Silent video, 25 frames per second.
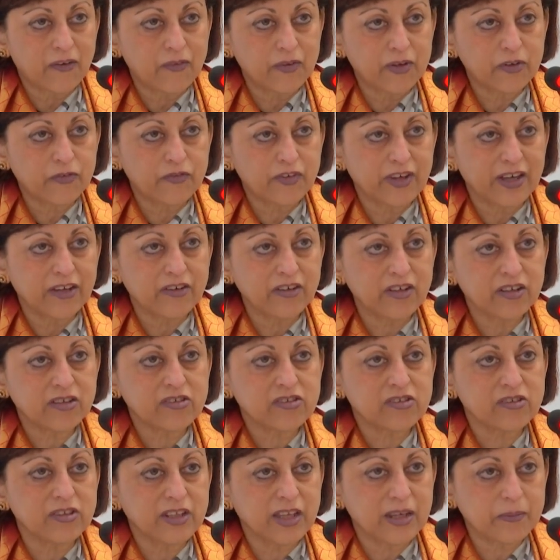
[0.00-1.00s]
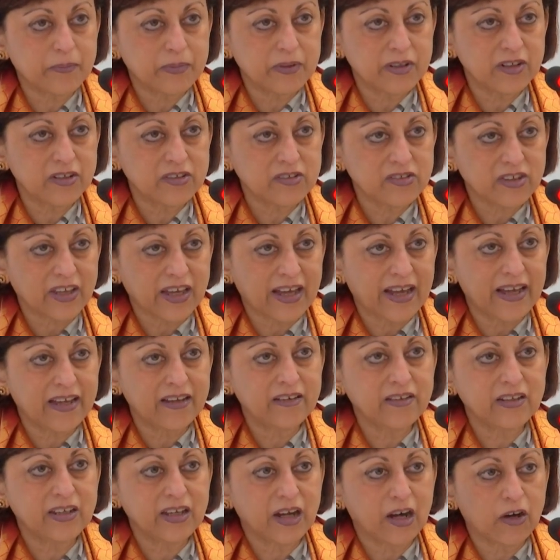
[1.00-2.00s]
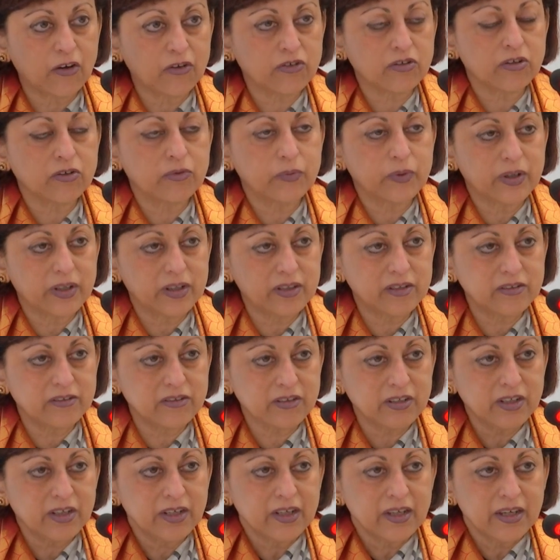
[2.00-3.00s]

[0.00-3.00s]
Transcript: our various neighbors and the outer world